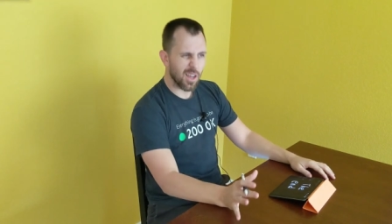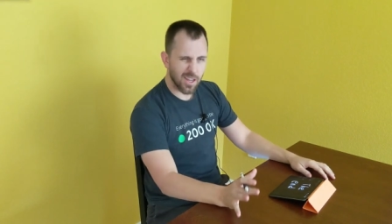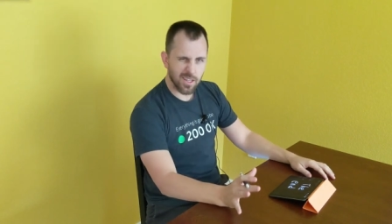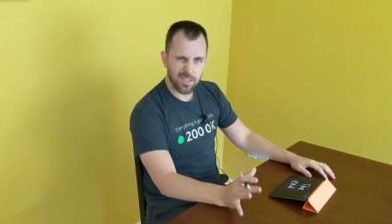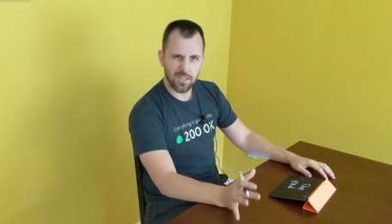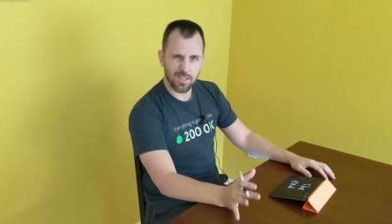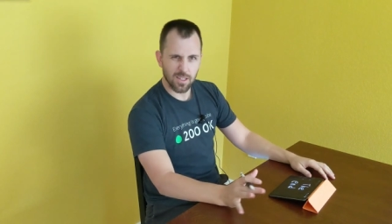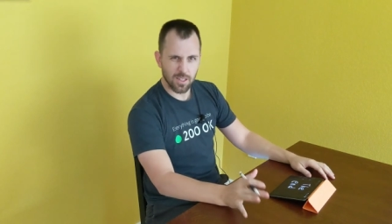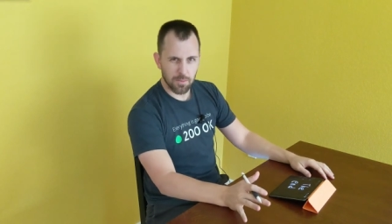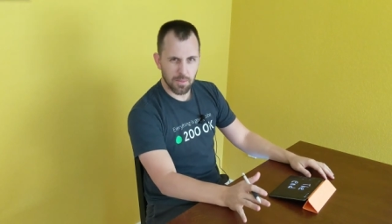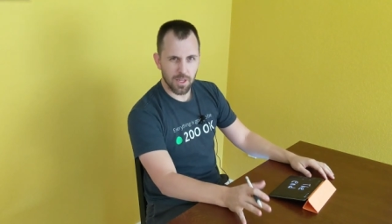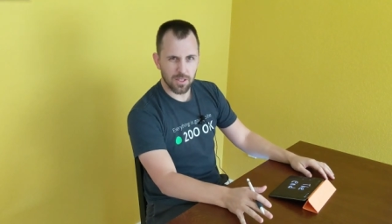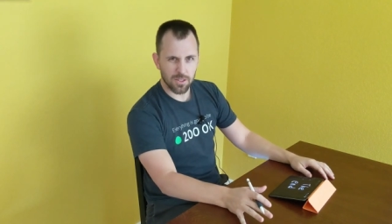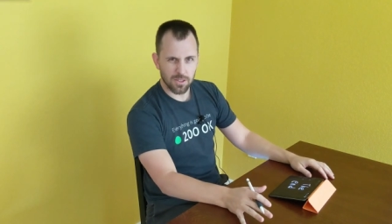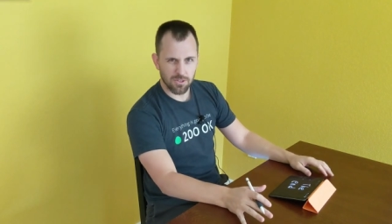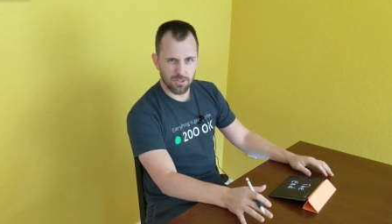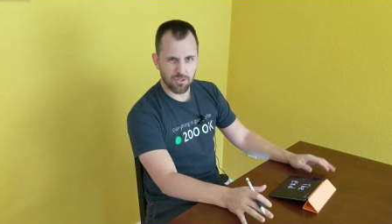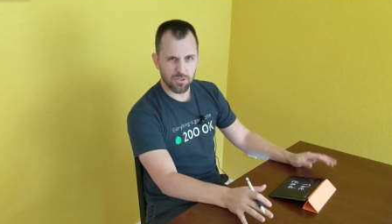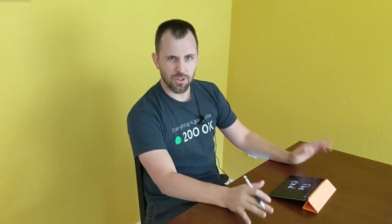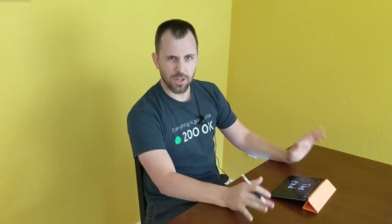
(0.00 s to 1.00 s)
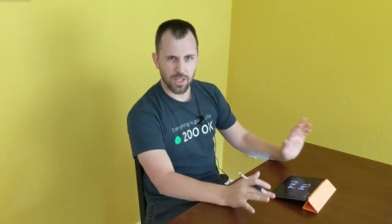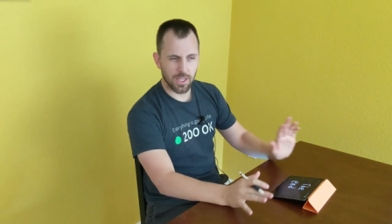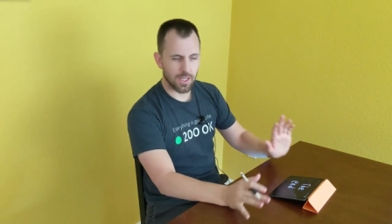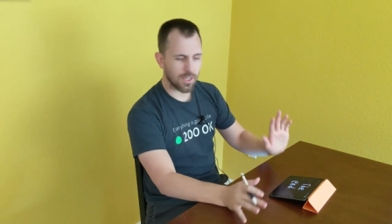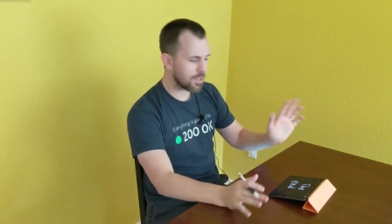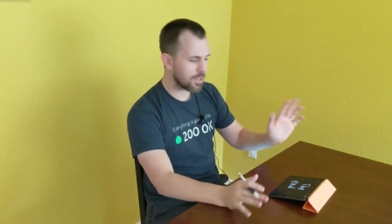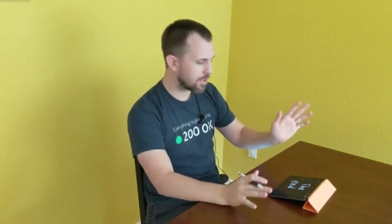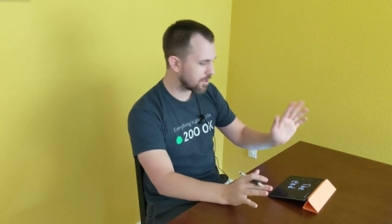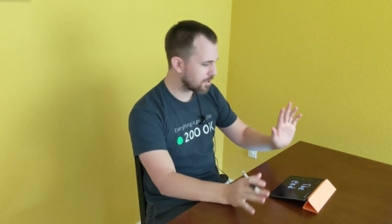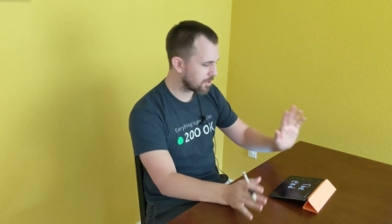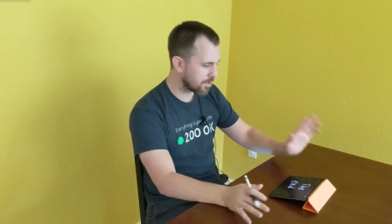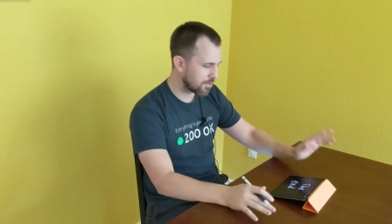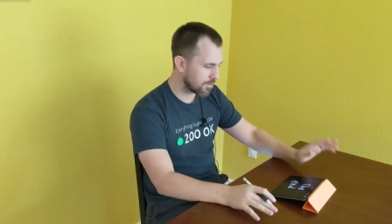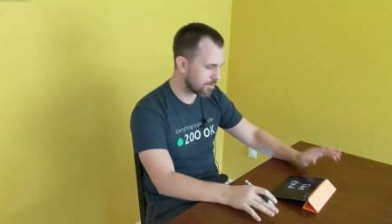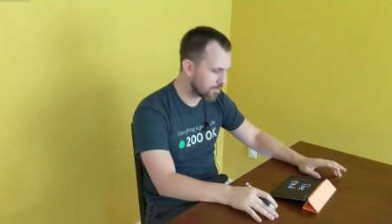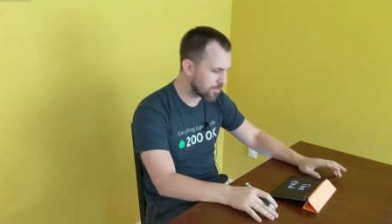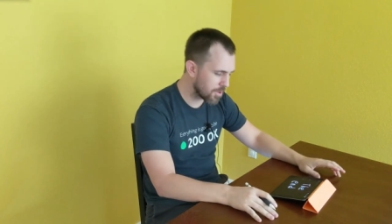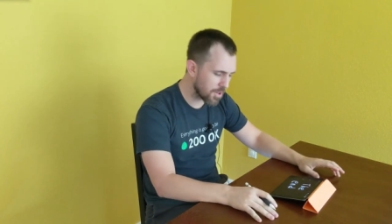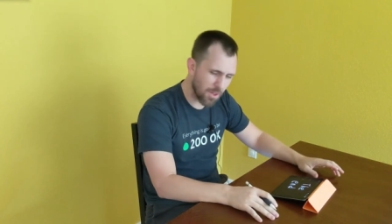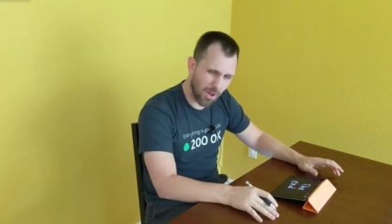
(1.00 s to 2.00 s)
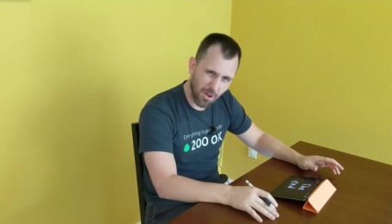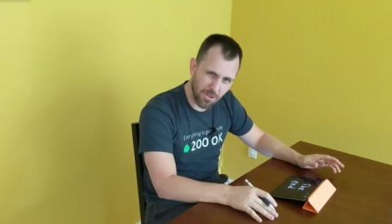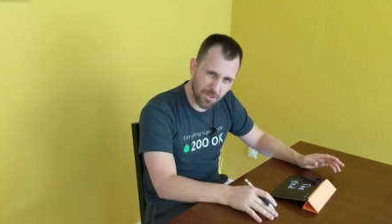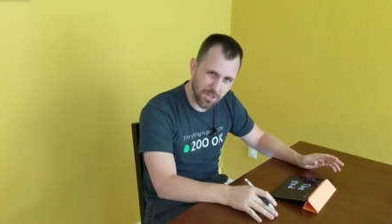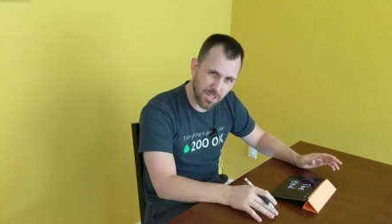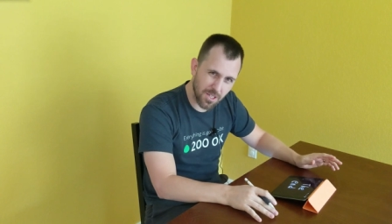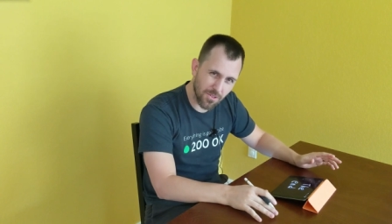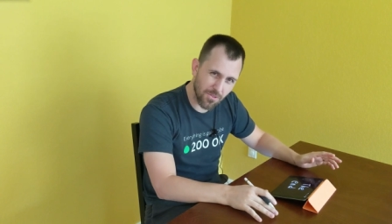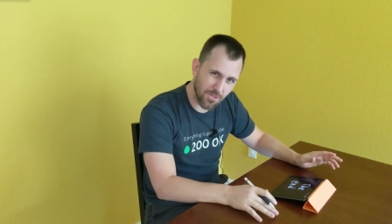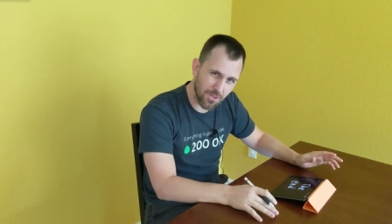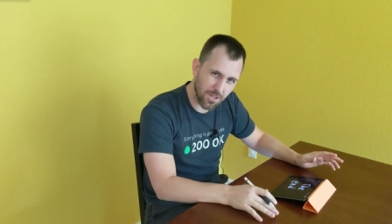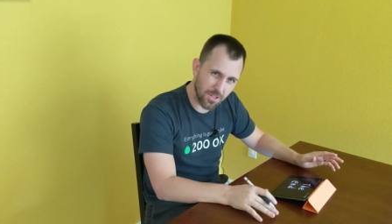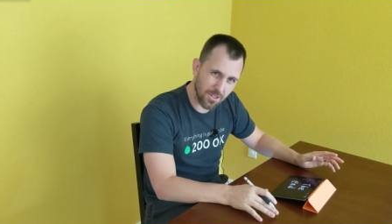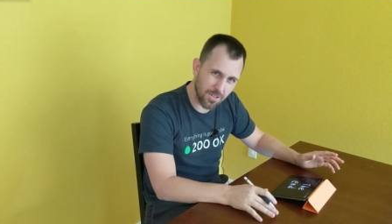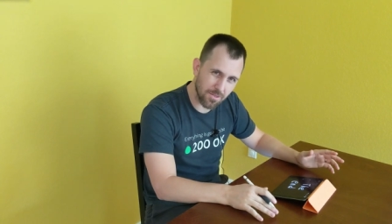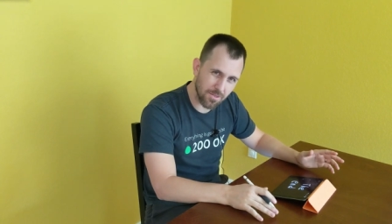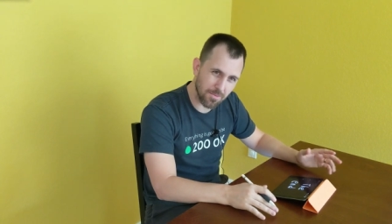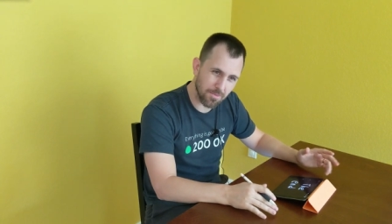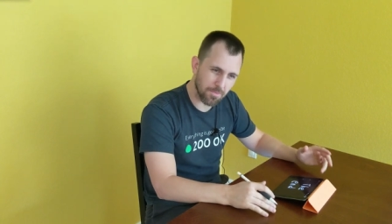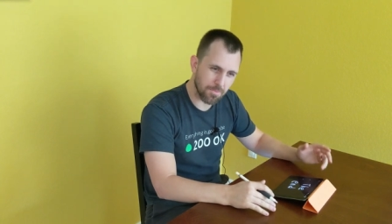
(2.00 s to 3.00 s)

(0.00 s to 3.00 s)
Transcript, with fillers: It's gonna be a little tricky with all the different